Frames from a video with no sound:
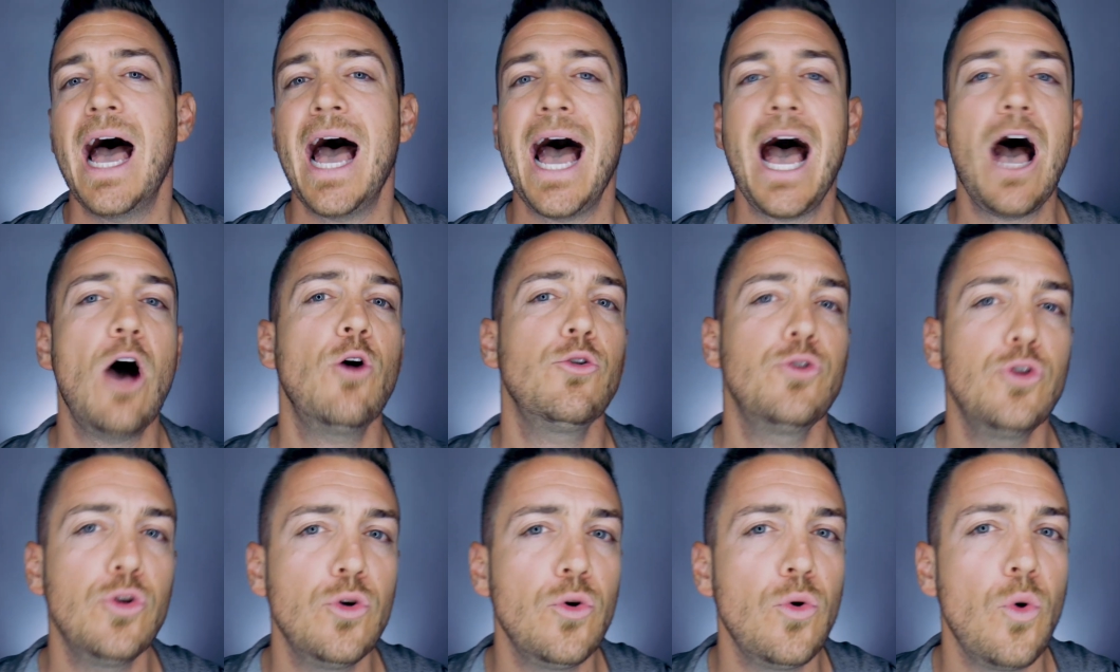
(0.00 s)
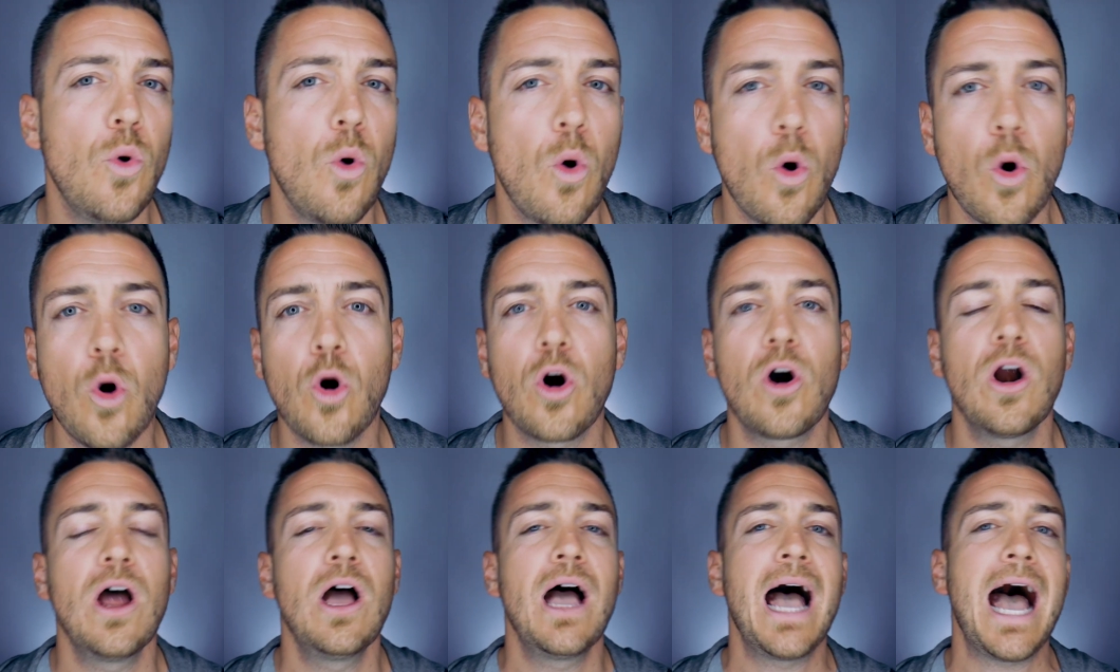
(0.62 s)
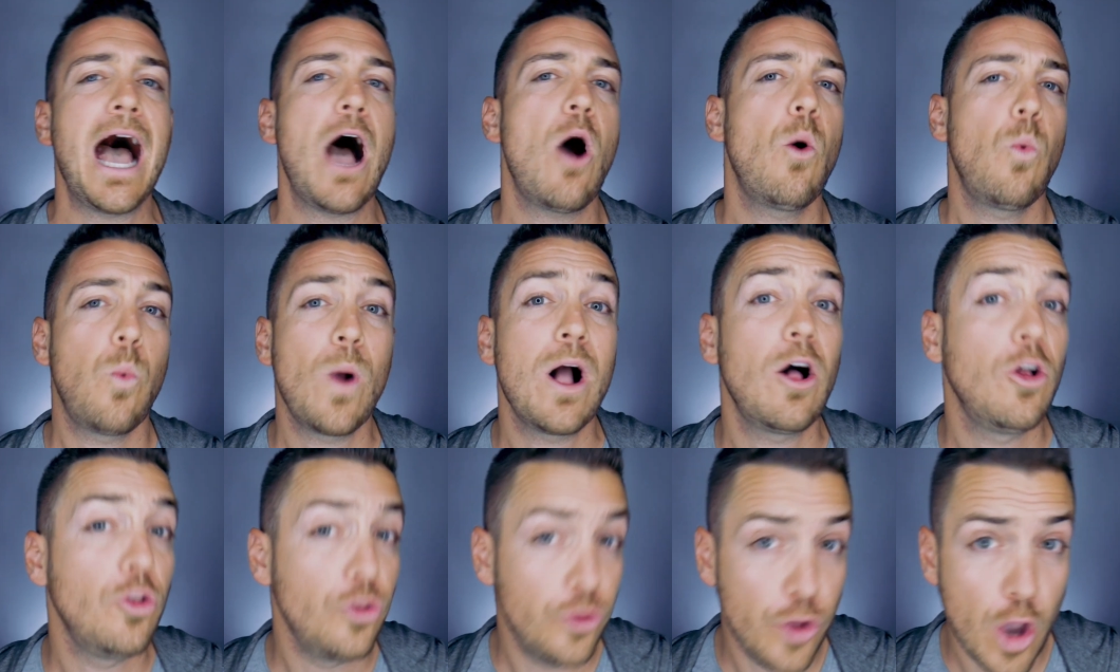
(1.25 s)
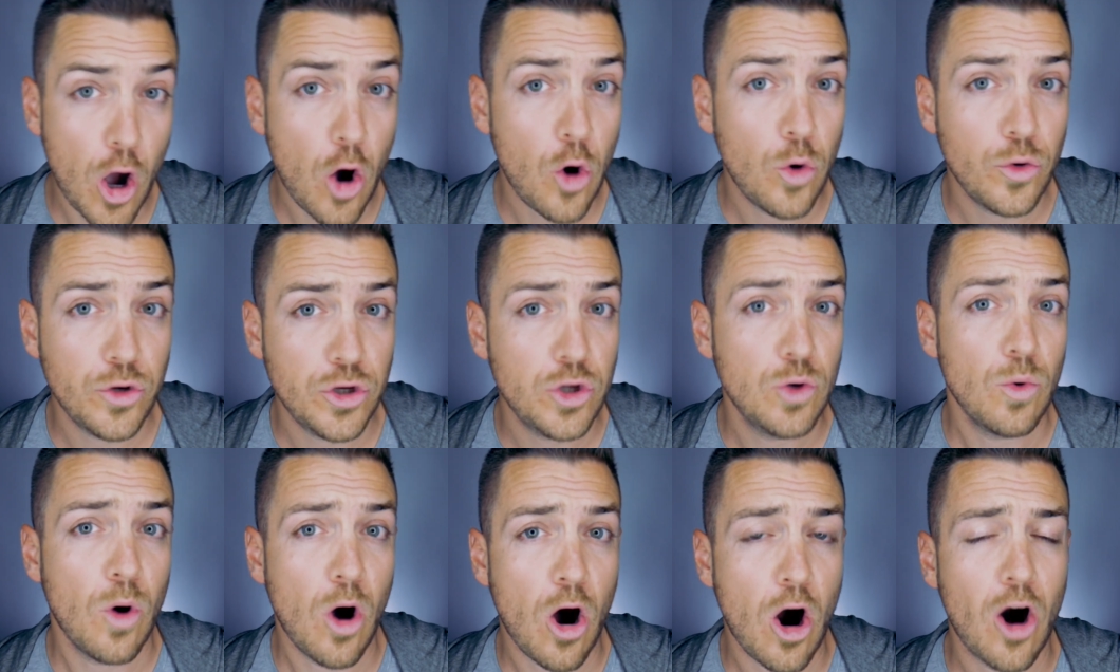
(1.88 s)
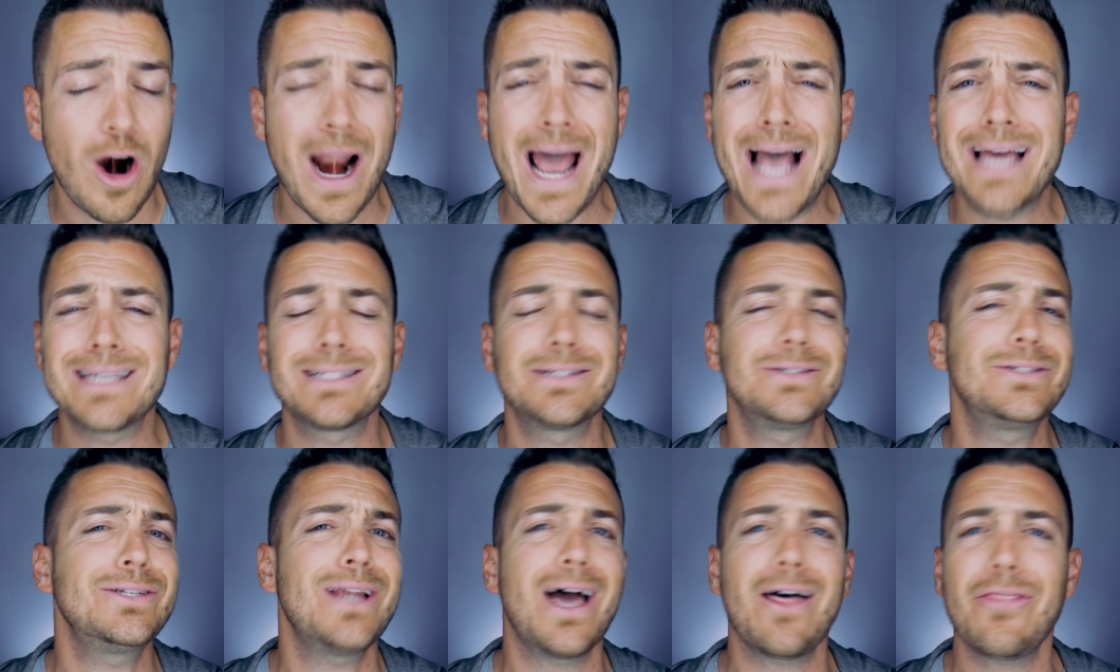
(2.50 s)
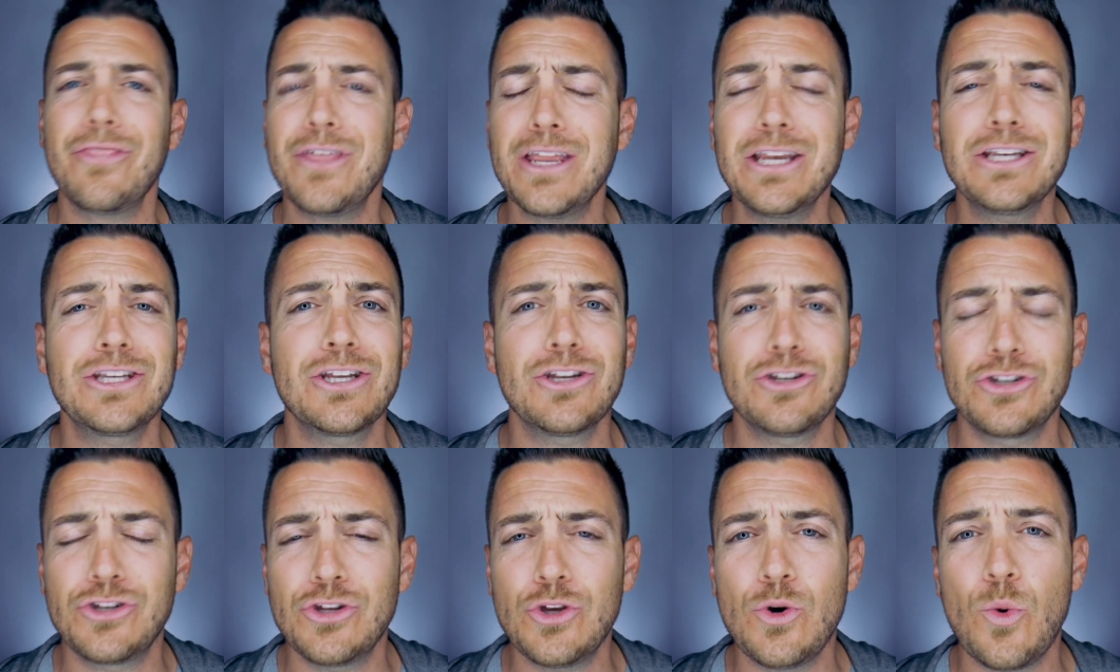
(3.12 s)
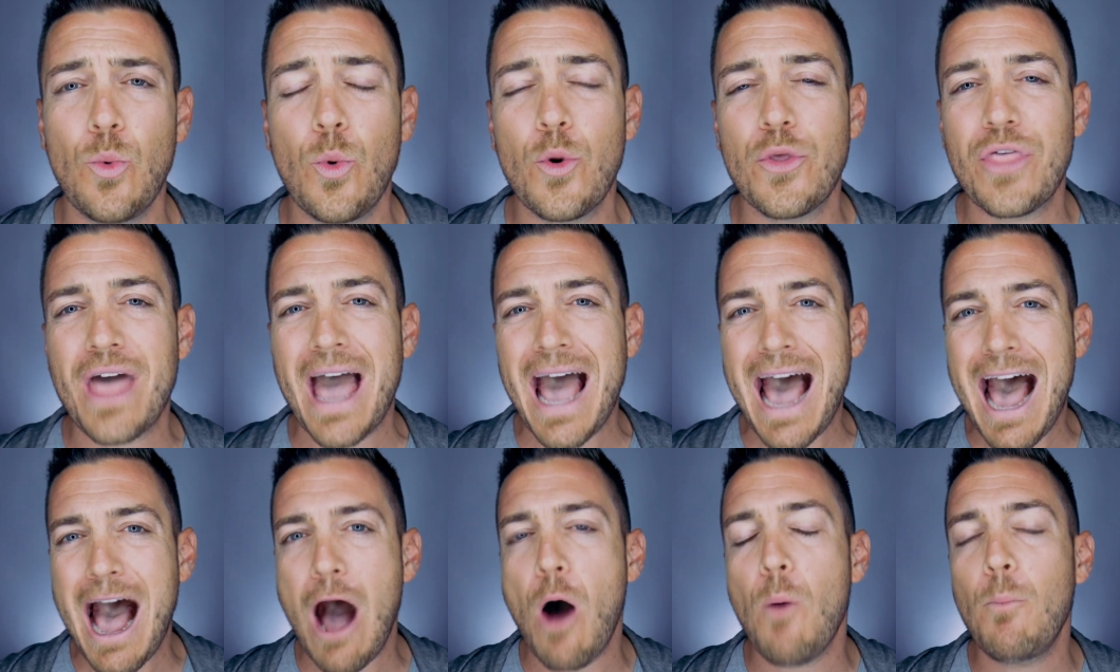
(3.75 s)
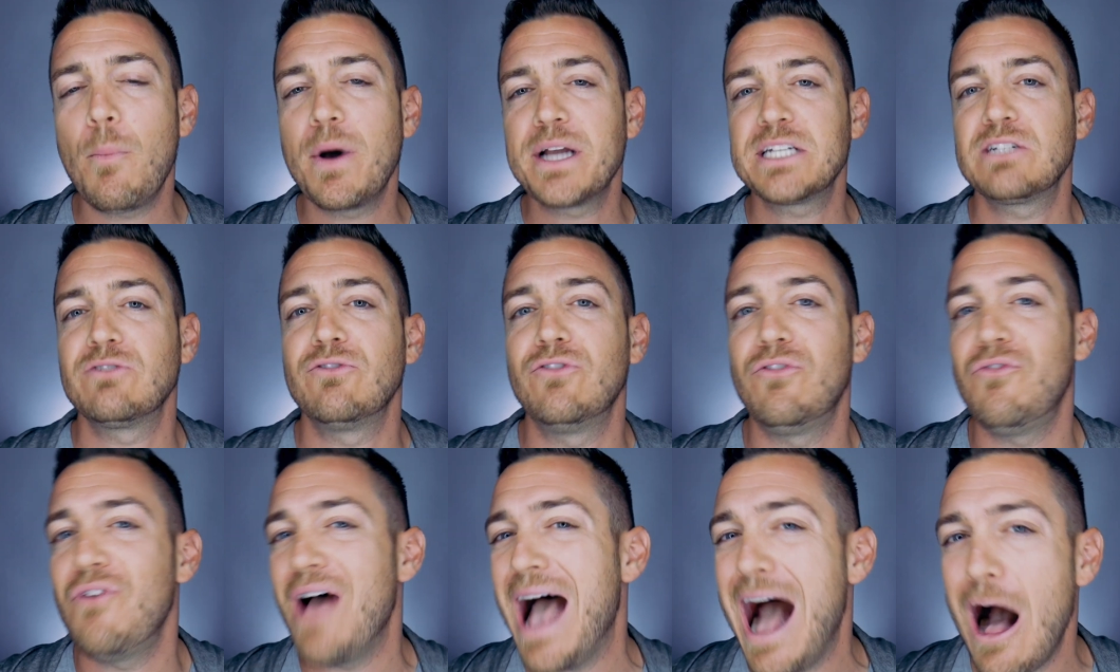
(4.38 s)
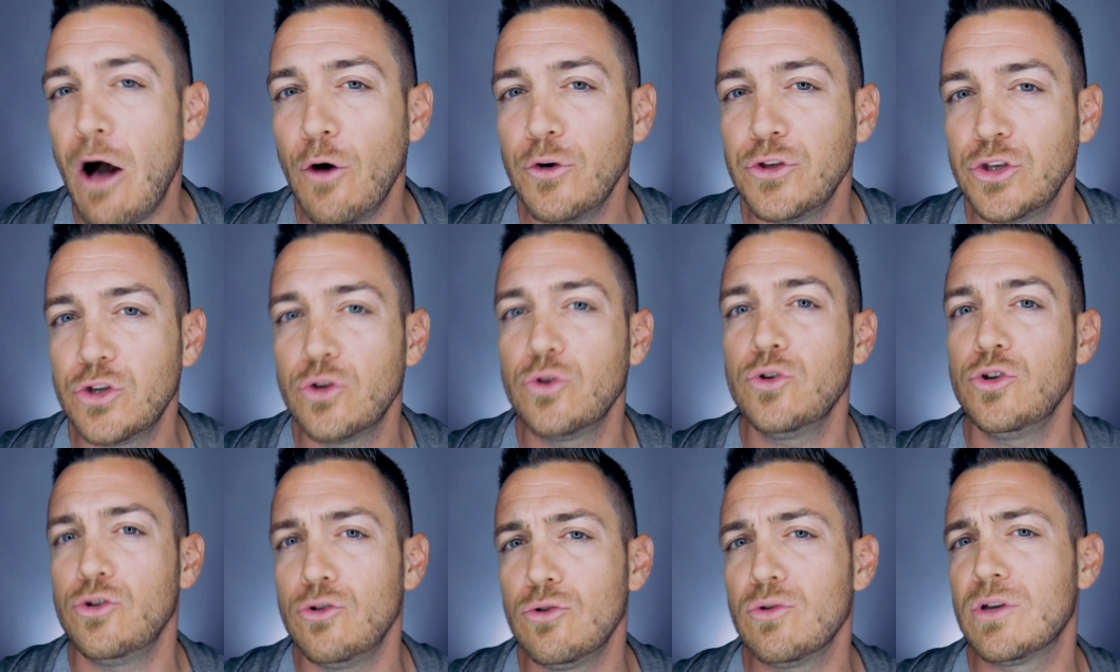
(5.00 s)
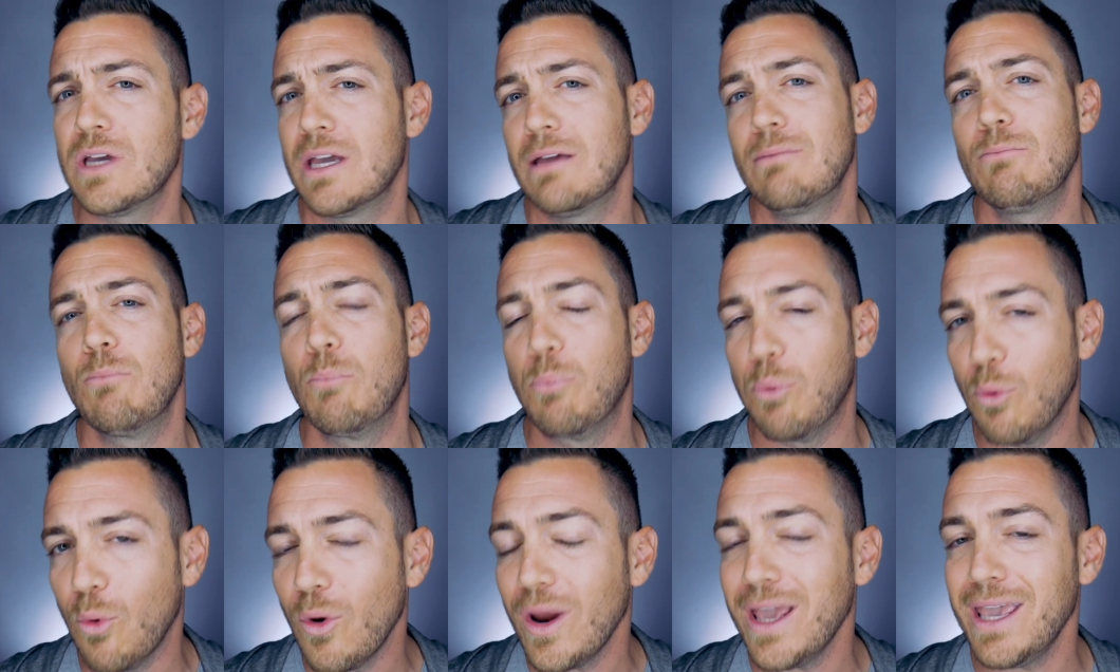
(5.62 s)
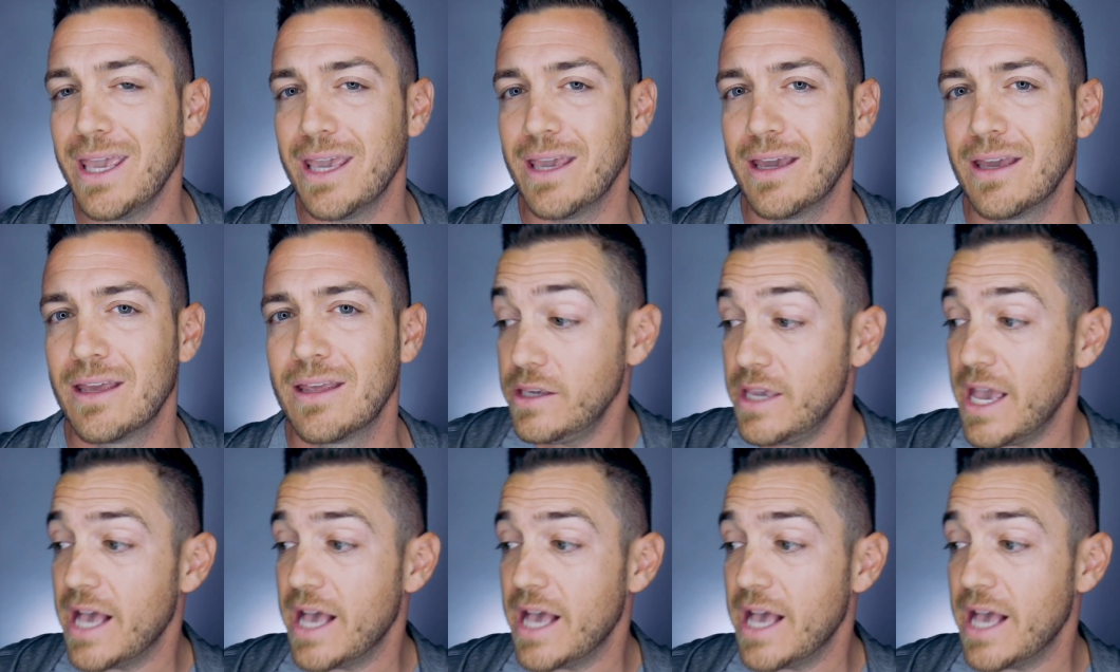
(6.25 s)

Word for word: how new or how well known you are has nothing to do with how much value you can bring.